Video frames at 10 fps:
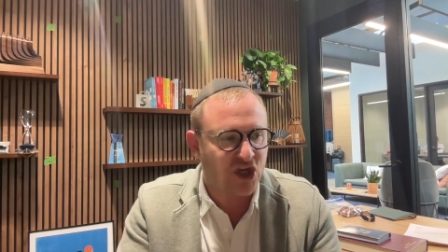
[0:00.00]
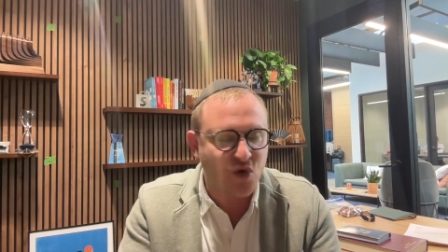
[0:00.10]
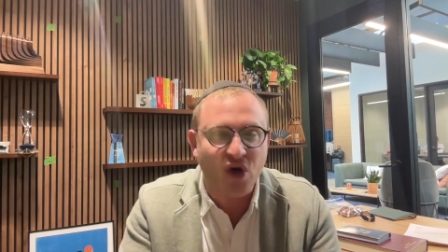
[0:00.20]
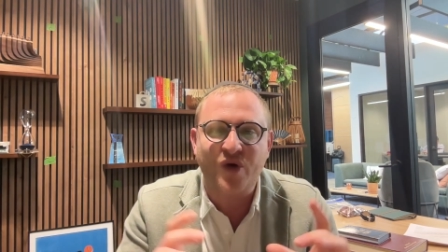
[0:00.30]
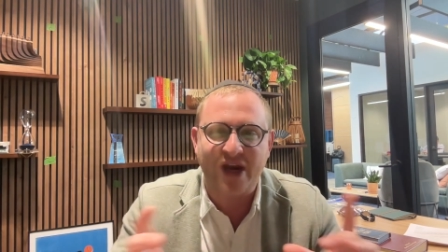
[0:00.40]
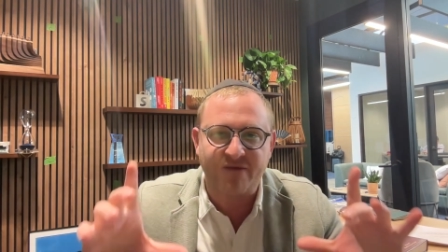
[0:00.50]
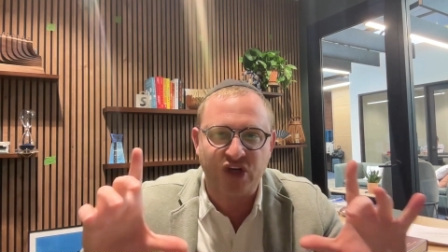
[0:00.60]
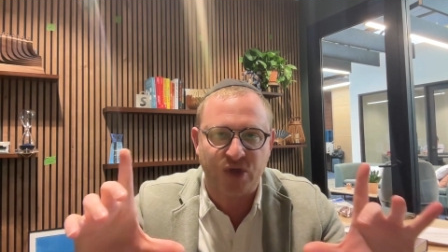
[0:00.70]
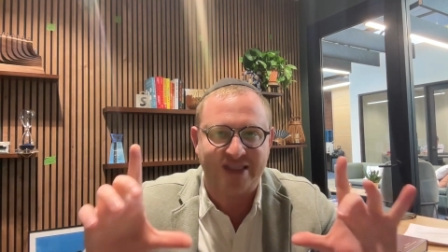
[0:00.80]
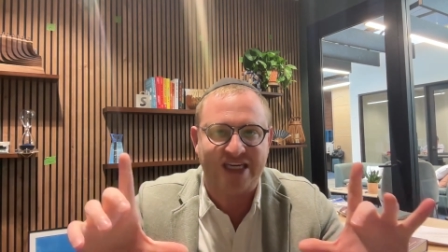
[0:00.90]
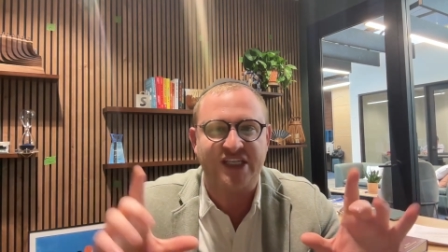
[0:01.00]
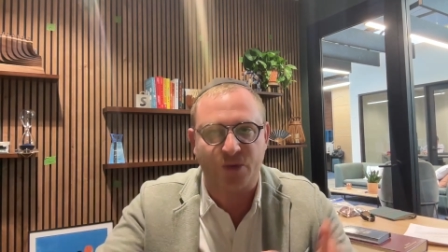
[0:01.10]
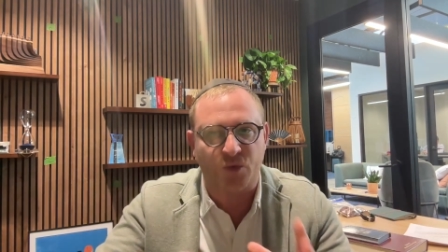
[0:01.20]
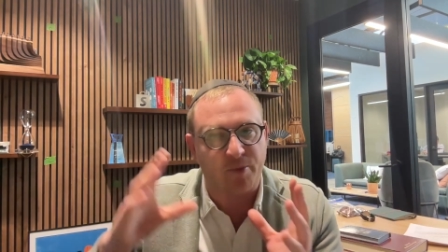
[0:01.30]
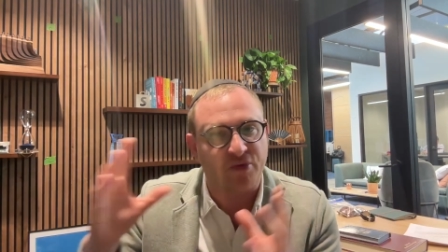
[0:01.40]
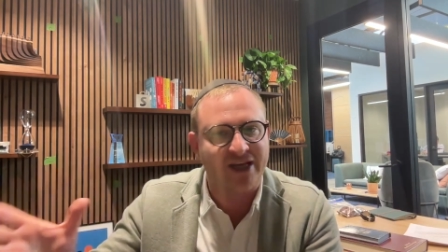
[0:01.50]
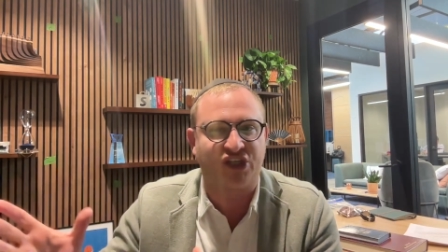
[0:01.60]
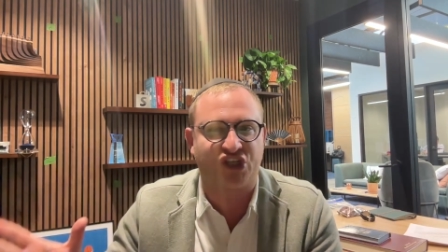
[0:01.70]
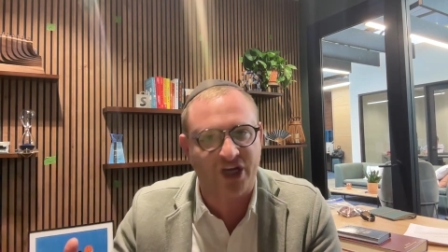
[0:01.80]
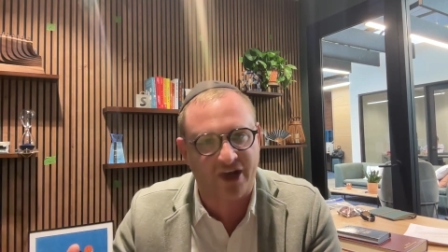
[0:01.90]
you could create visualizations that would
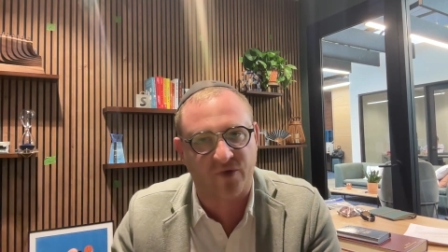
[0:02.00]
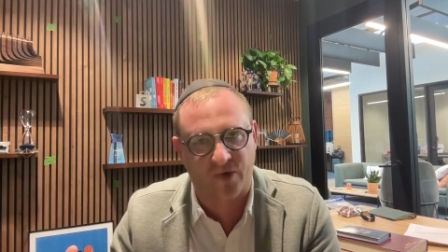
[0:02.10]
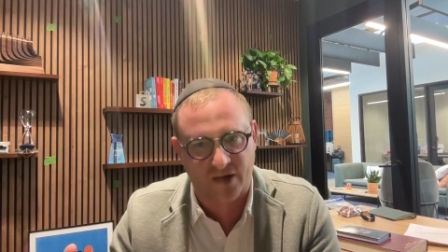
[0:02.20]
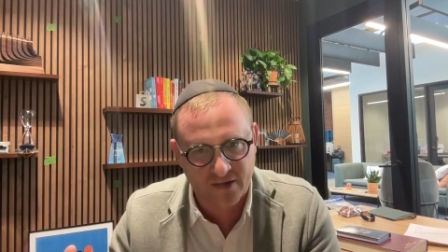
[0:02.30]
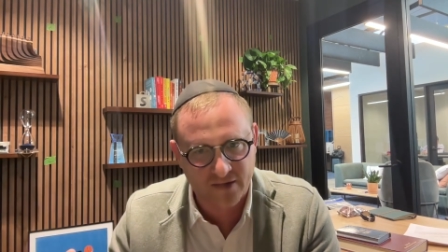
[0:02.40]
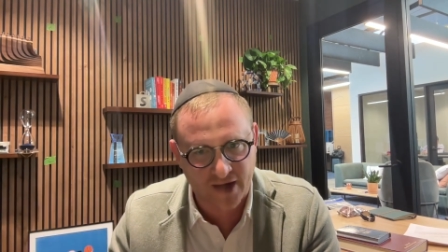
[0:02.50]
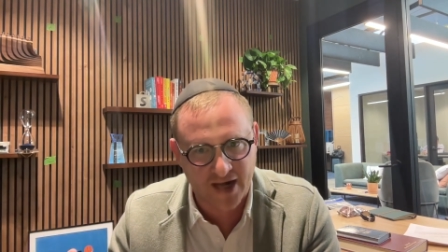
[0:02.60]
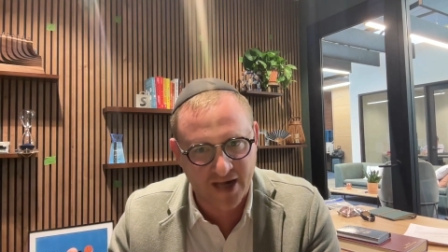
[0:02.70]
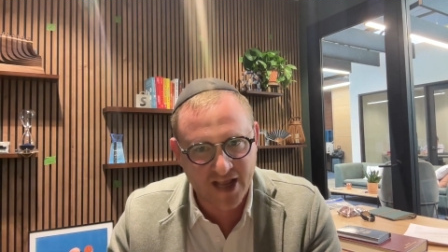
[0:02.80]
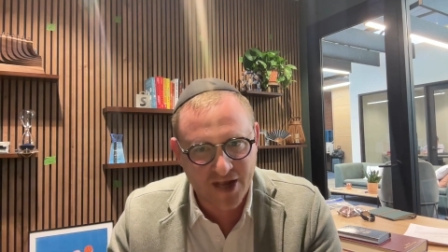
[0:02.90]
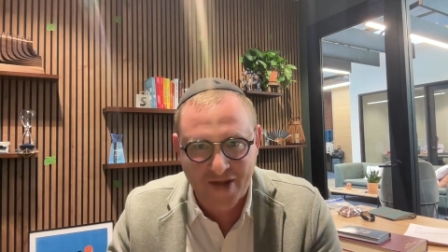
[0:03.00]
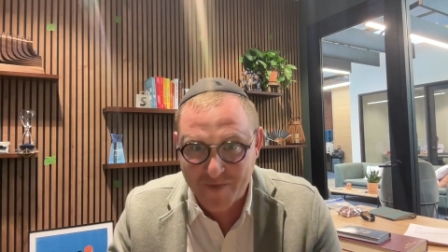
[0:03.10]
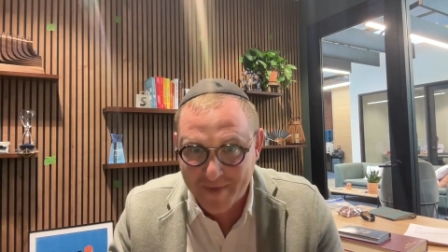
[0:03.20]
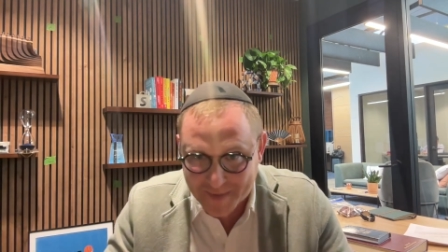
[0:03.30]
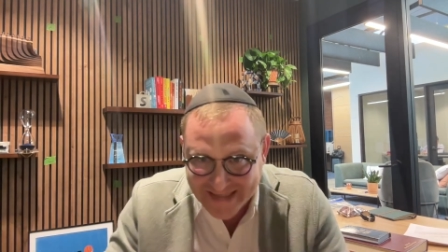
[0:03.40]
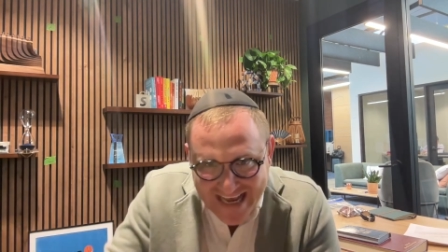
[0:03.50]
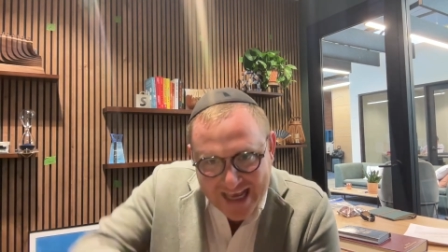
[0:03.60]
replace ga4 right we haven't been able to